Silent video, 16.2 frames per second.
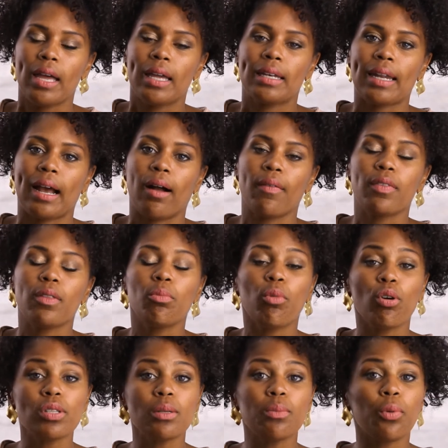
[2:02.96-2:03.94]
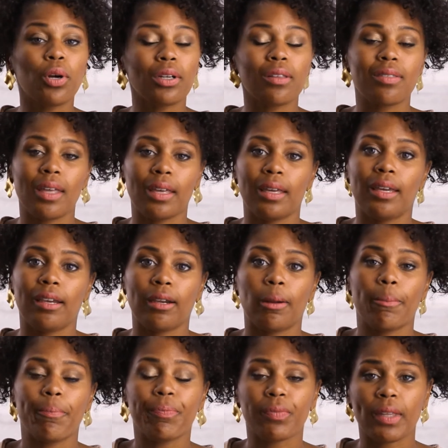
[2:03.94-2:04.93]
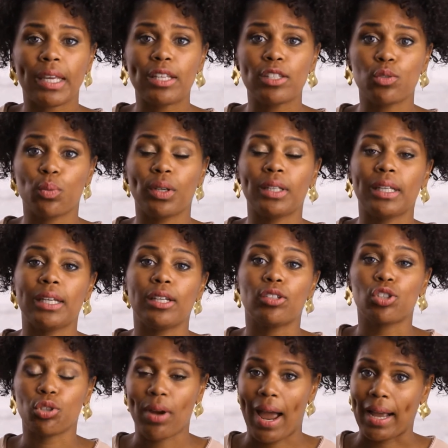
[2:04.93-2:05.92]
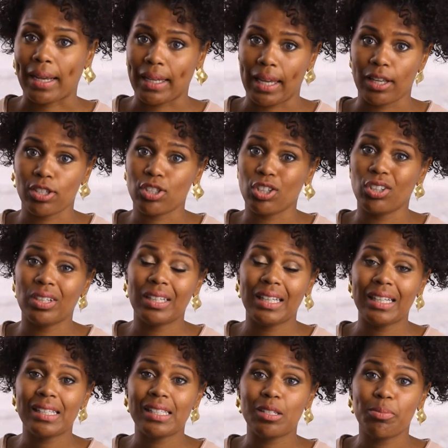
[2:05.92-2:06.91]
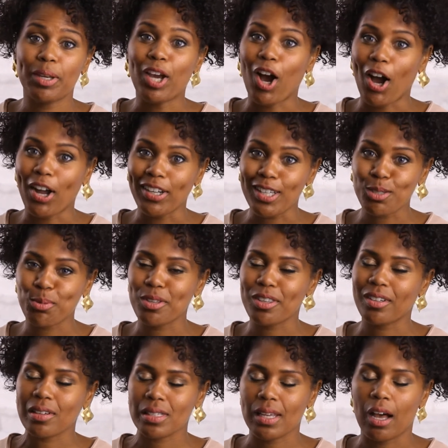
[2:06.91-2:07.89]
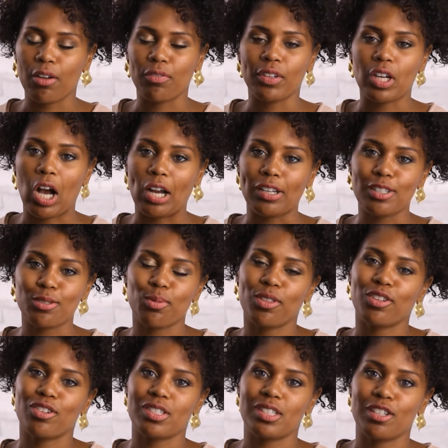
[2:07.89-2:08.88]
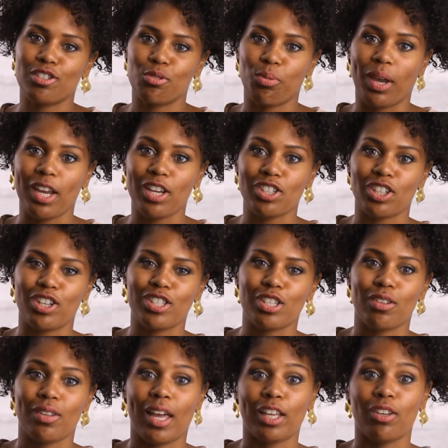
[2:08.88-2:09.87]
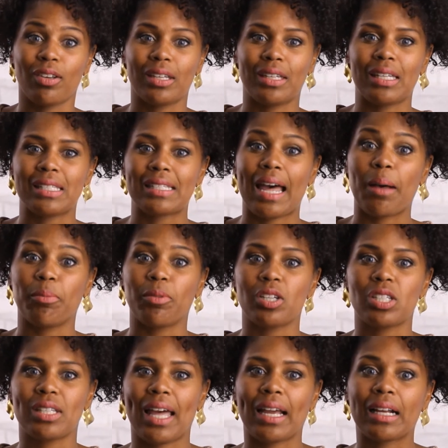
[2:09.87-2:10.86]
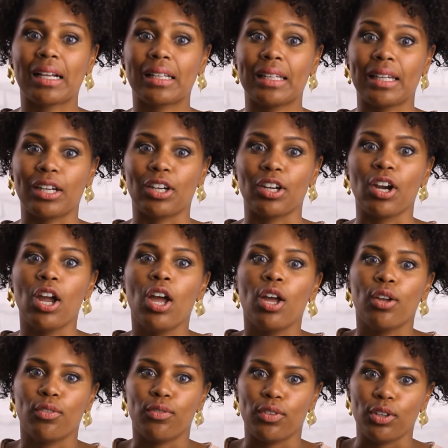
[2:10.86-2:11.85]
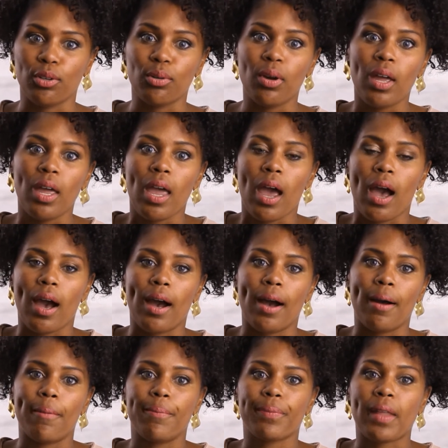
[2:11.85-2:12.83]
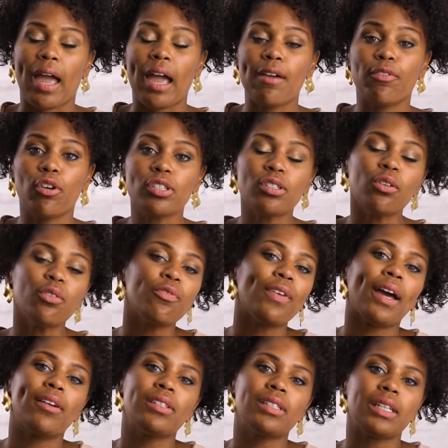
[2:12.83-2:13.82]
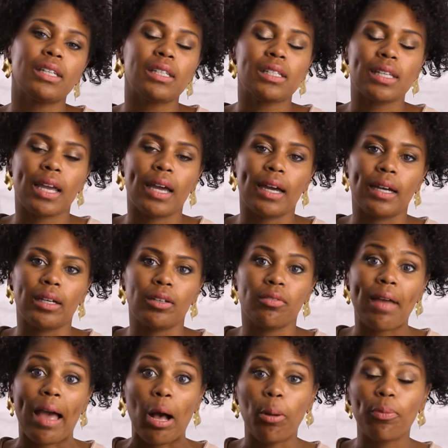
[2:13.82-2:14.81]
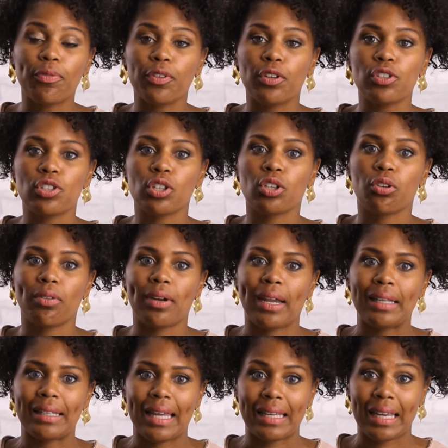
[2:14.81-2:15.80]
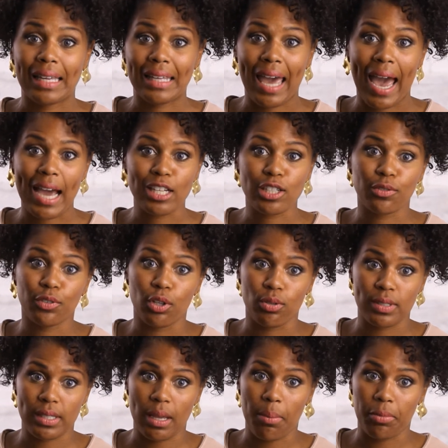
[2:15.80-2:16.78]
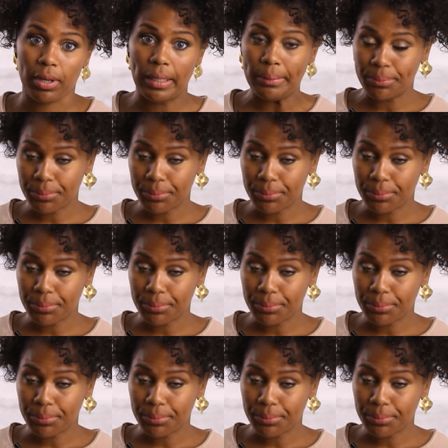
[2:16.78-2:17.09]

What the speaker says: Now, the most important thing here is really tracking. So you need to be honest with yourself and honest with your situation so that you can establish that clear view. I've also found it helpful to create like a cash flow summary,